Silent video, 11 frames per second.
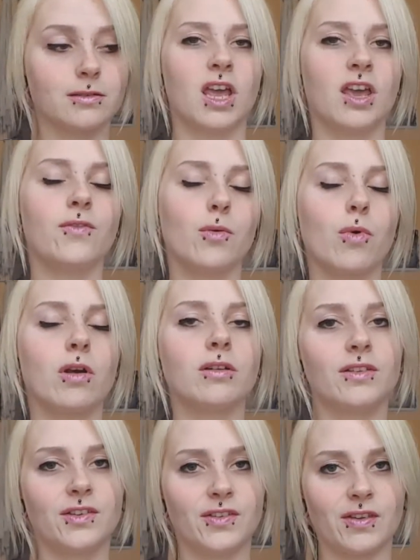If your world
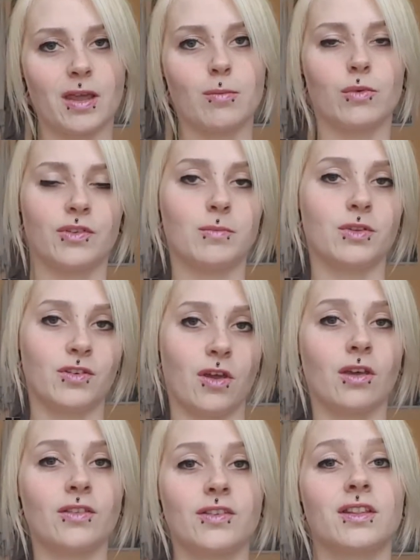is the same or similar to
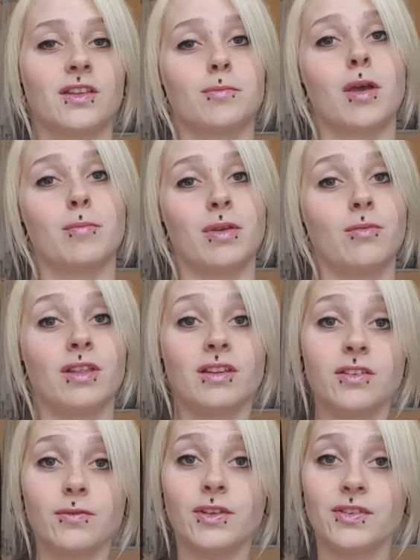Earth's, then this might be
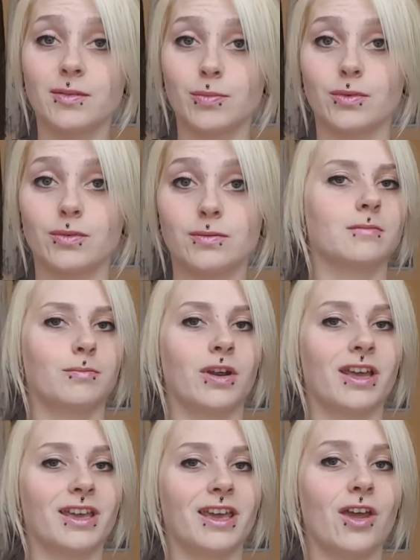relatively simple. But I
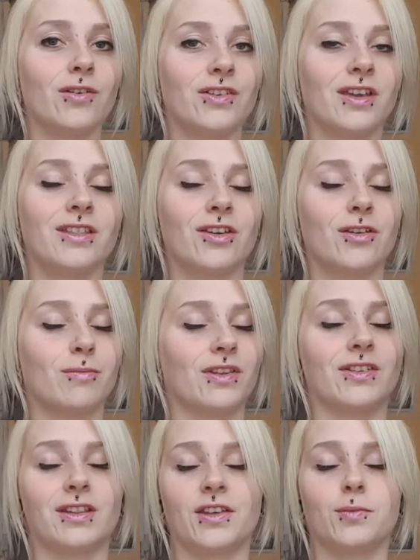can guarantee that you'll miss
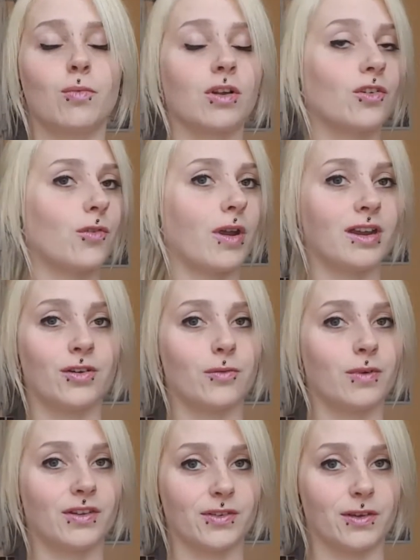at least one trade in your
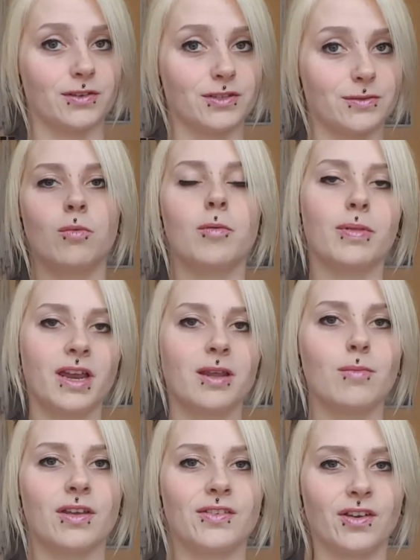research. While planning
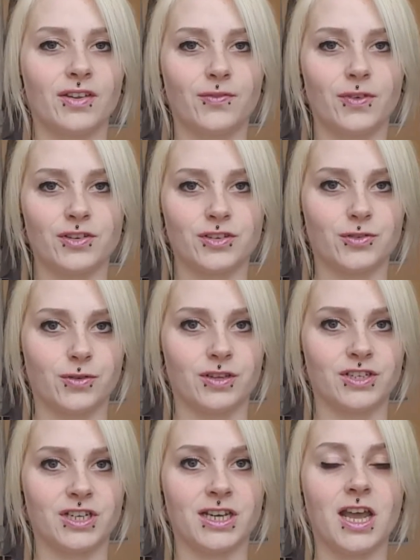my science fiction
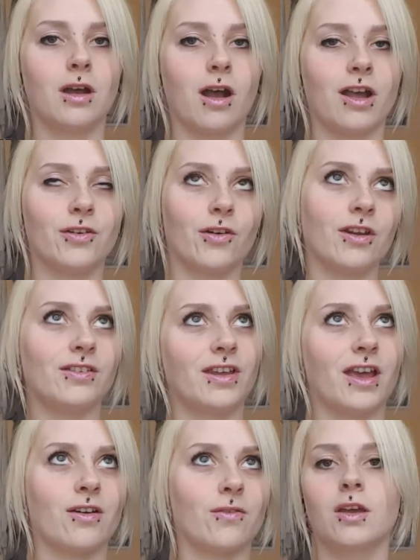trilogy, I noted
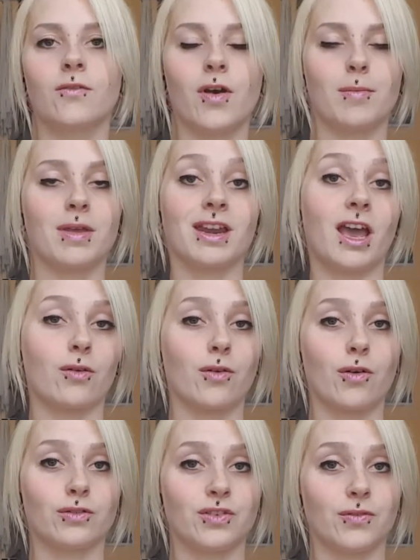down farming and
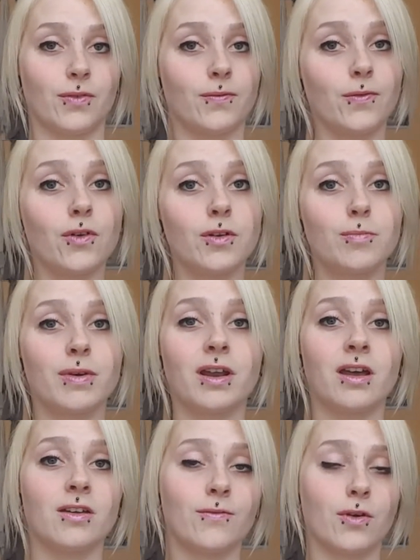agriculture for food, but
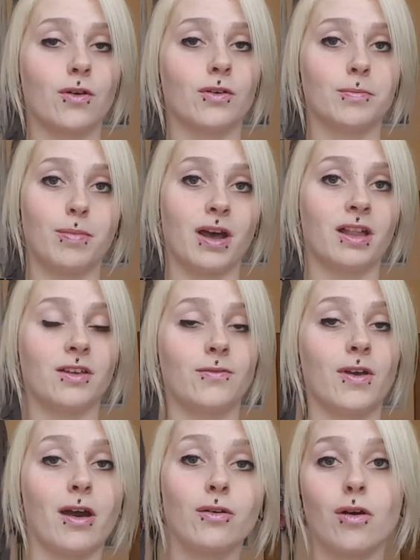I forgot barley for
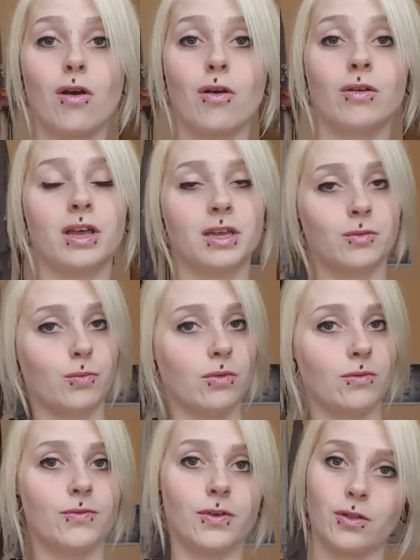alcohol and wool
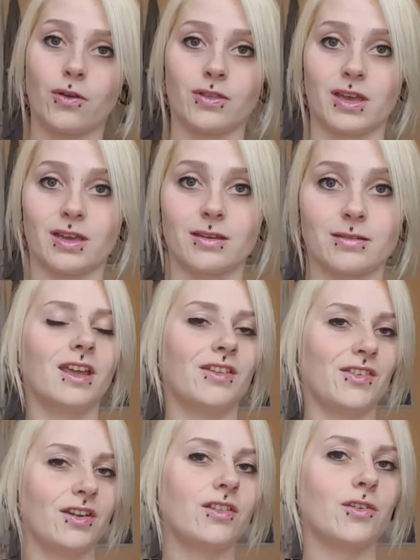for clothing.
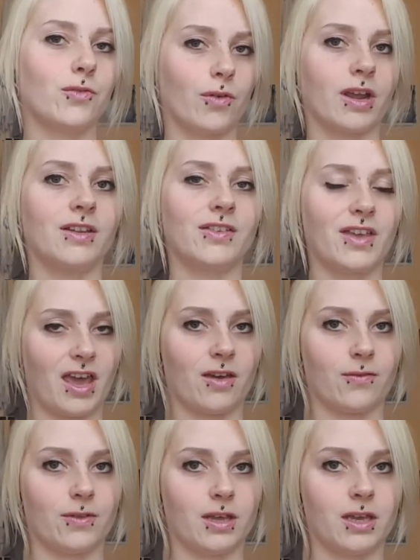Consider the trades
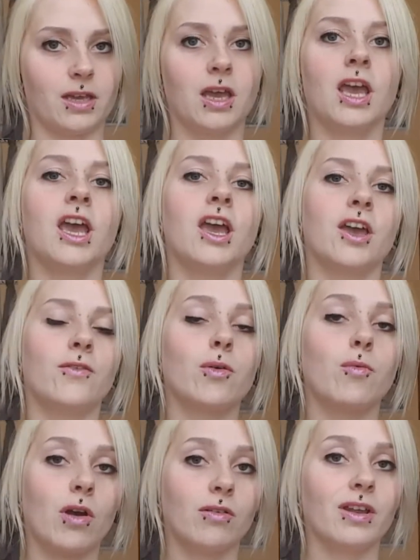carefully. If your
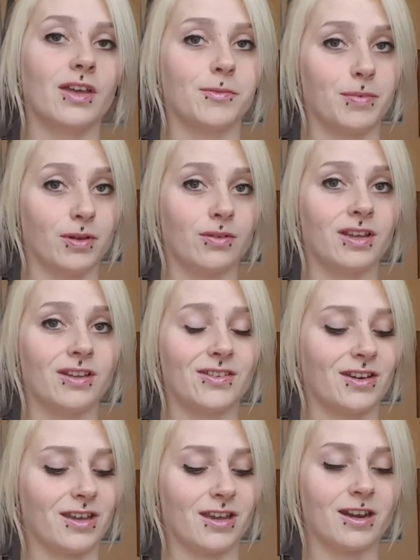world has buildings,
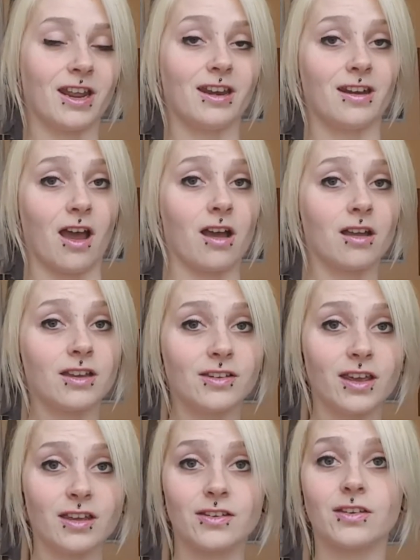then you're going to need an
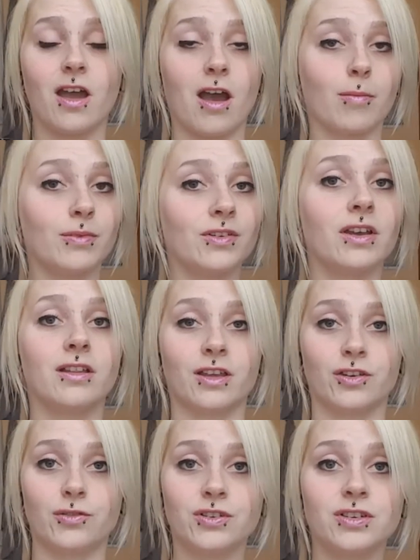architect, carpenter,
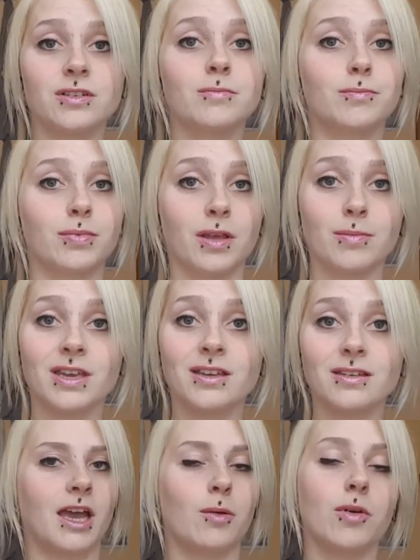electrician, plumbing.
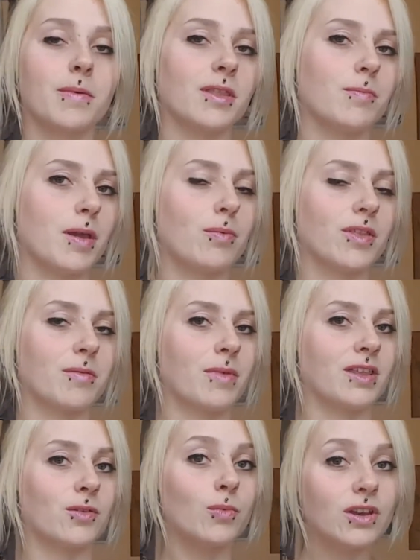And what about the people that
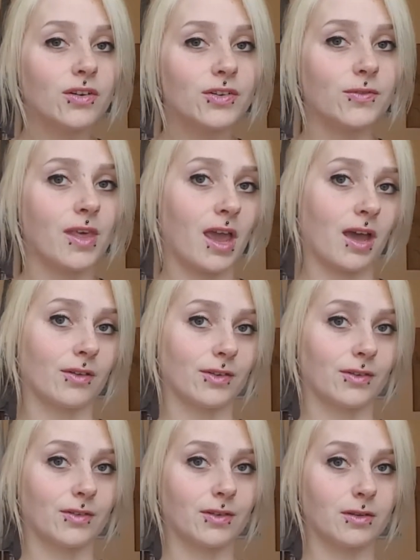make the windows for their
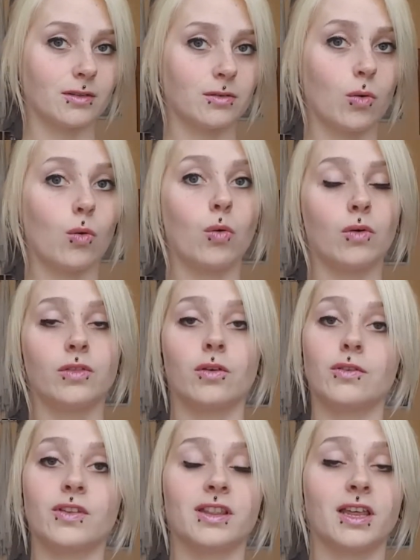houses? Or
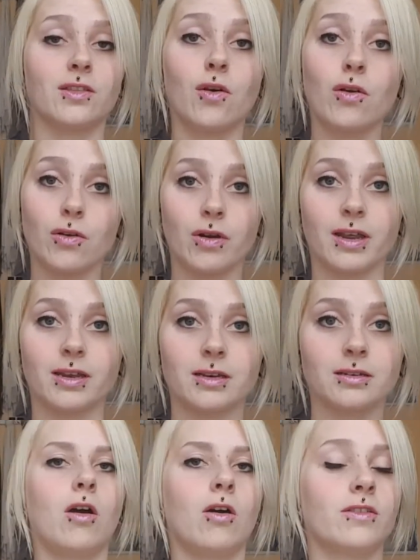those that lay the concrete?
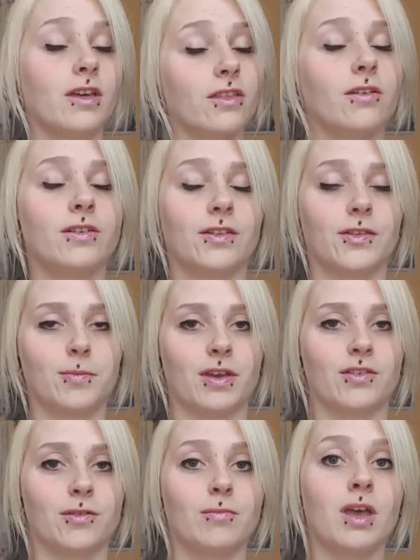On the other end of the
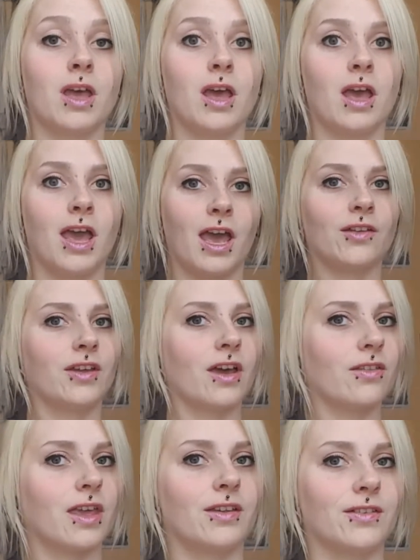spectrum, how's your
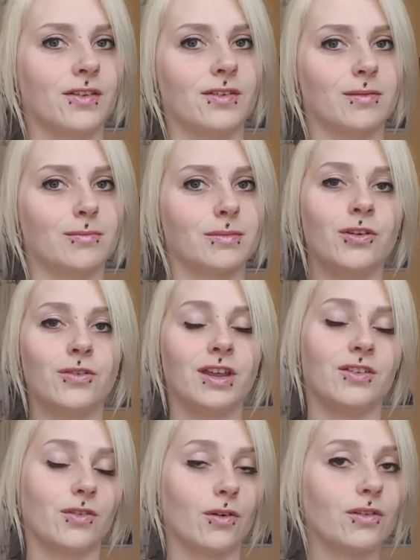healthcare system? You'll
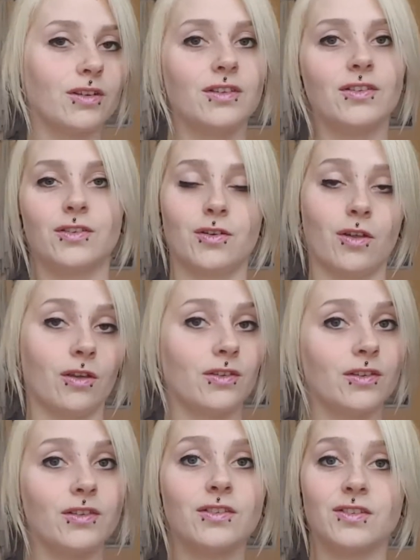need doctors,
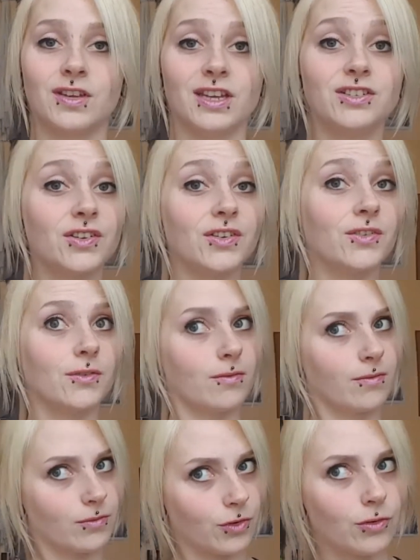nurses, teachers,
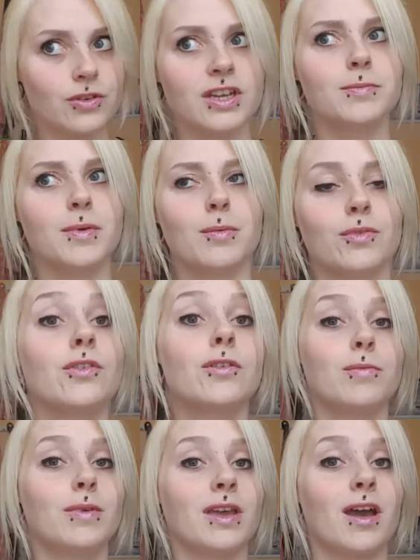to teach people to
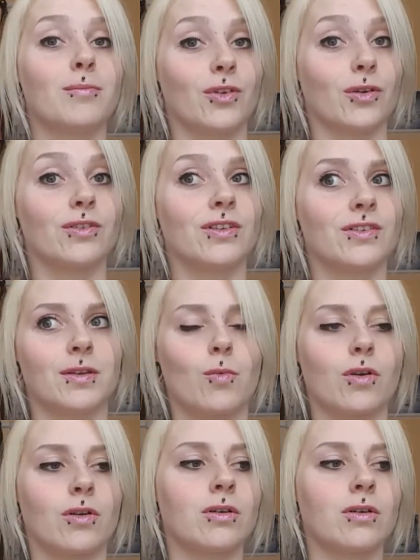become doctors and whatnot.